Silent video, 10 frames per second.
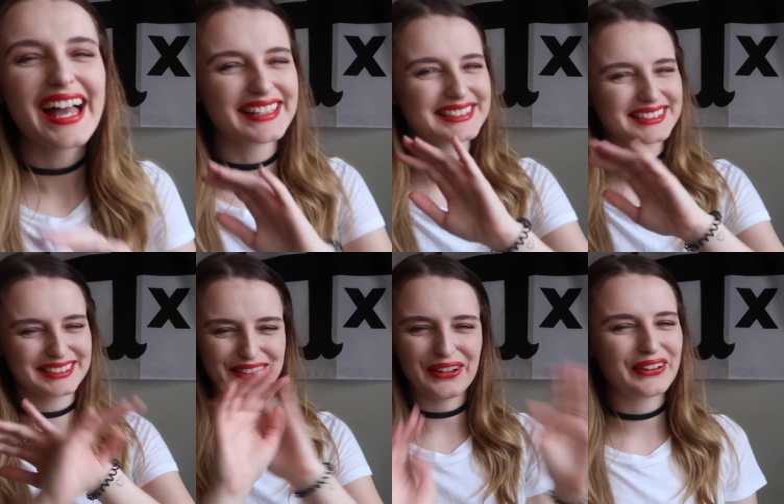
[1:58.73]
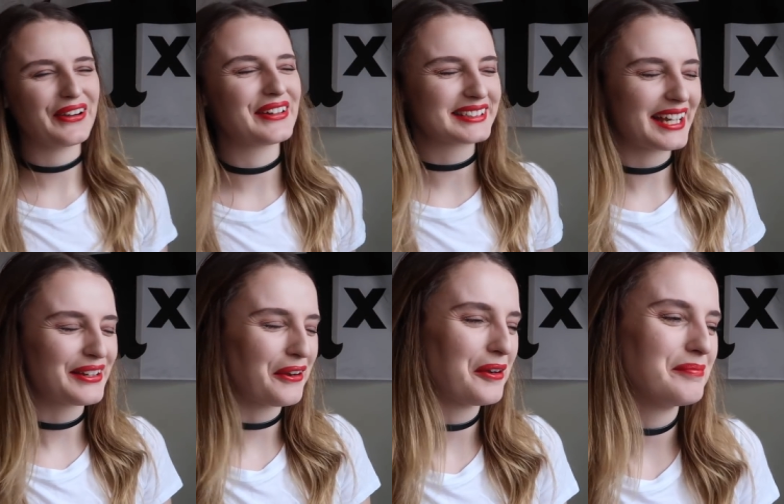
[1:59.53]
It's so gross, I
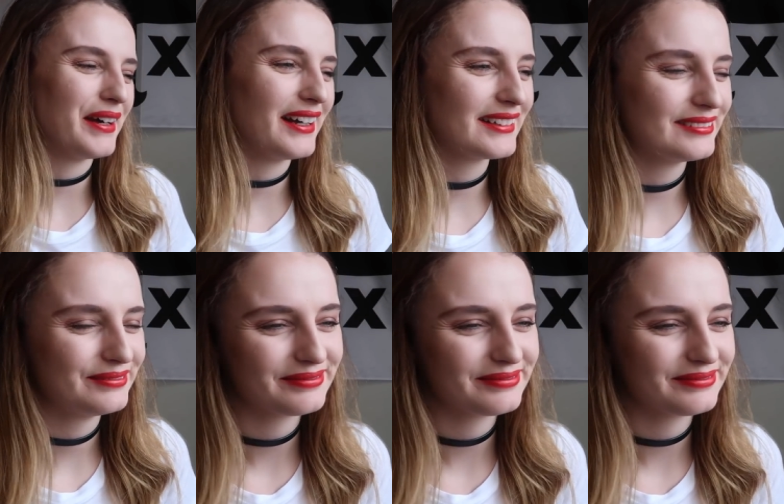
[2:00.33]
know, but